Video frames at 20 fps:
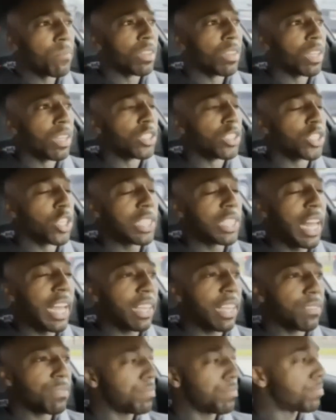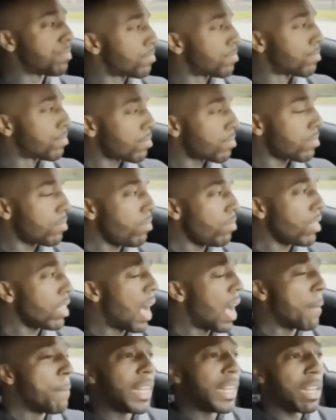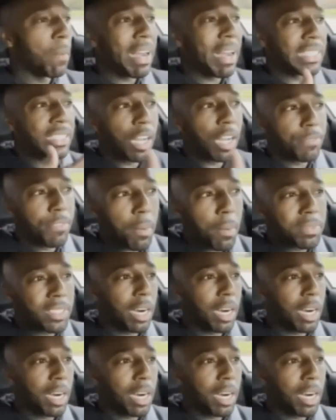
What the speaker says: So it's like I'm building myself up,